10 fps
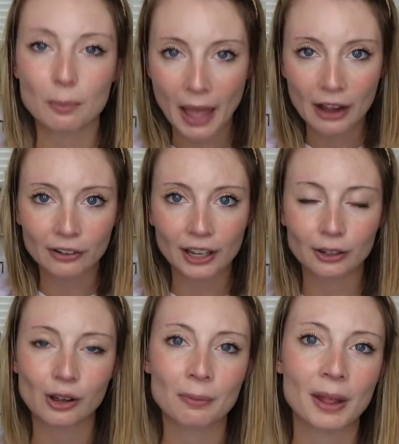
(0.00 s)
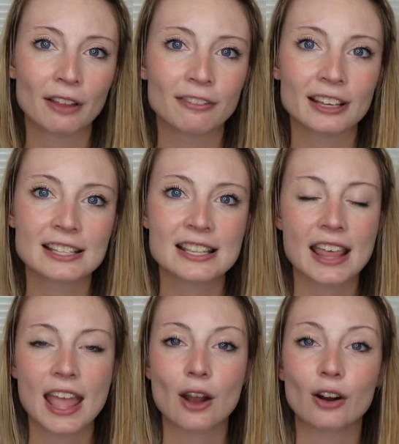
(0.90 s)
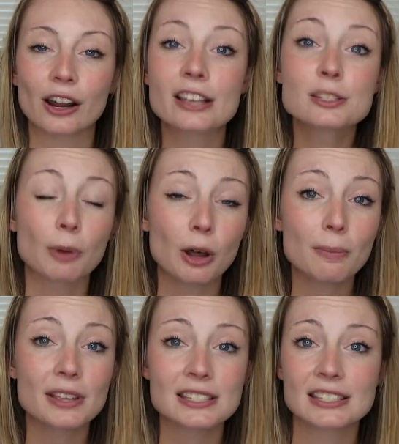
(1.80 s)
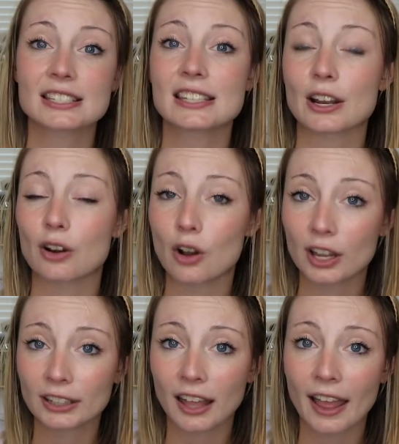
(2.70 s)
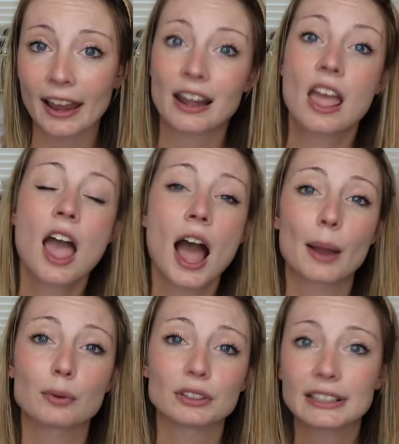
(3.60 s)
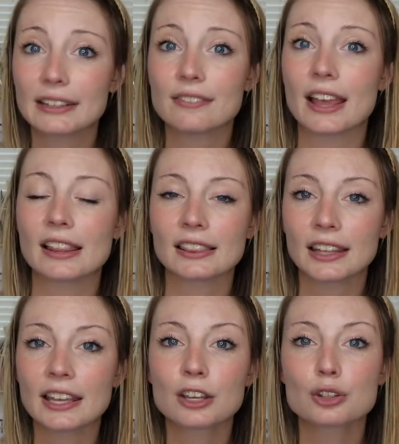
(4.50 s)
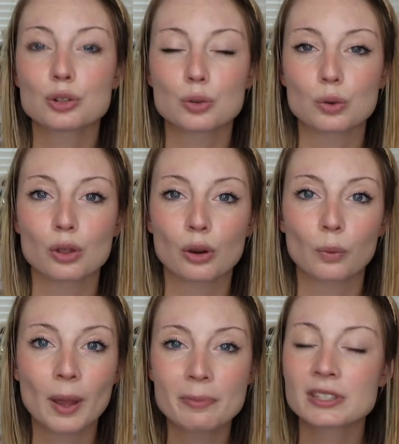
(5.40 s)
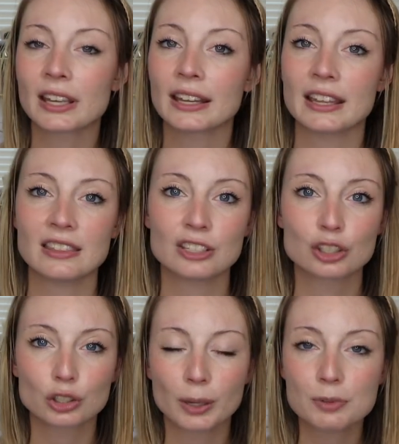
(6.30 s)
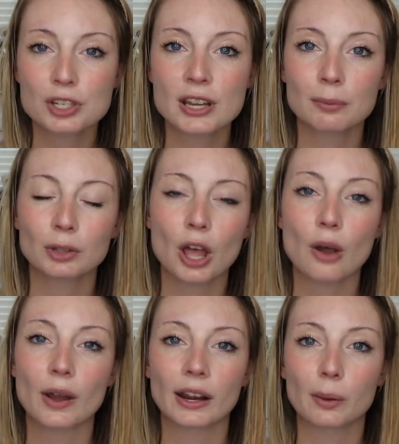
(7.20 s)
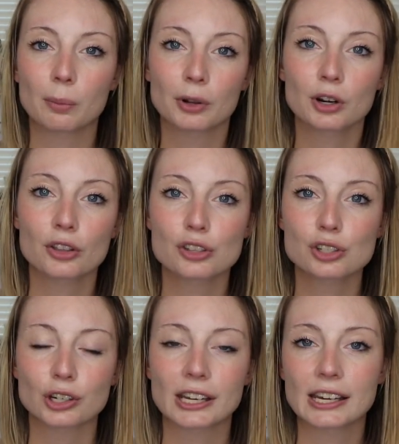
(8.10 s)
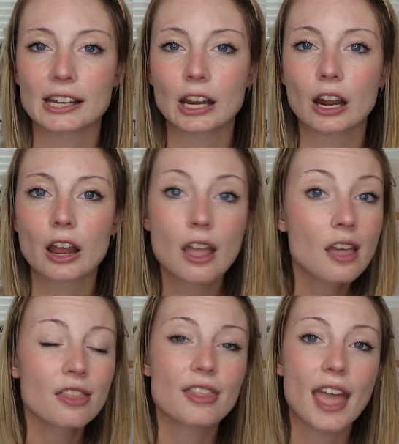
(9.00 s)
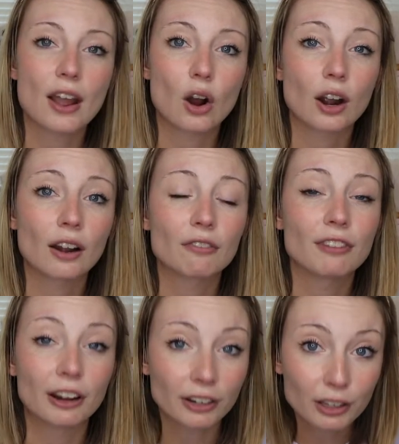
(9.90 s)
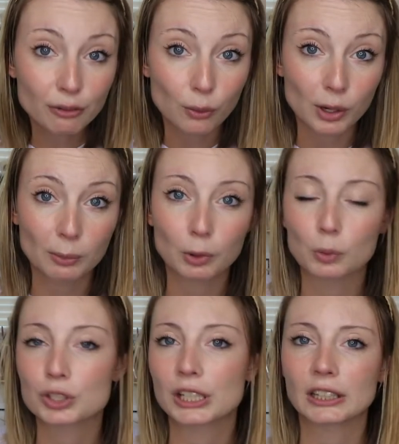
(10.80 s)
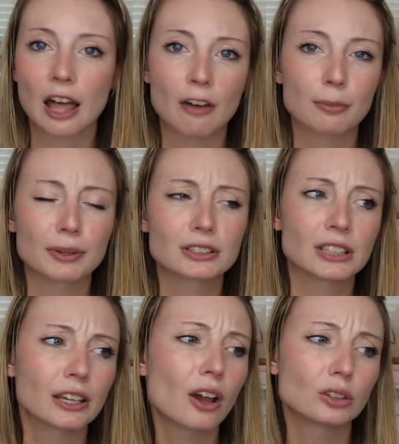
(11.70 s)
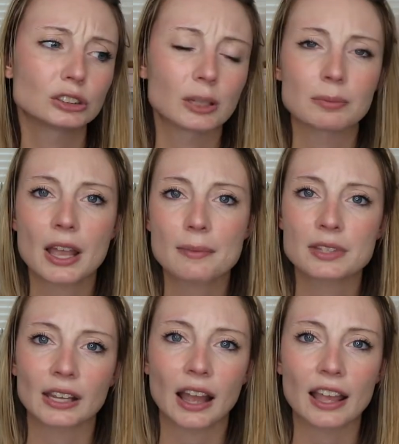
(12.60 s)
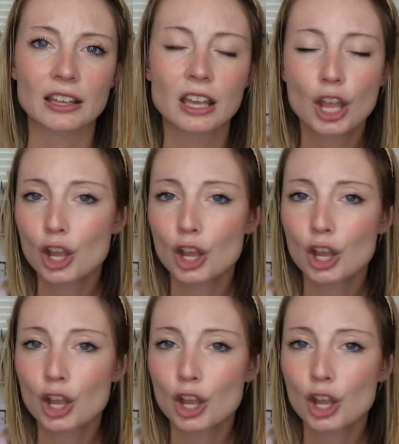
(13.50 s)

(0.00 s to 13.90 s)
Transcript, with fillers: you a background on Bellefixe, they are a small business. They are online. I will leave a link to their website in the description down below and I will put it on the screen here. They are very affordable, which I love because I know sometimes like I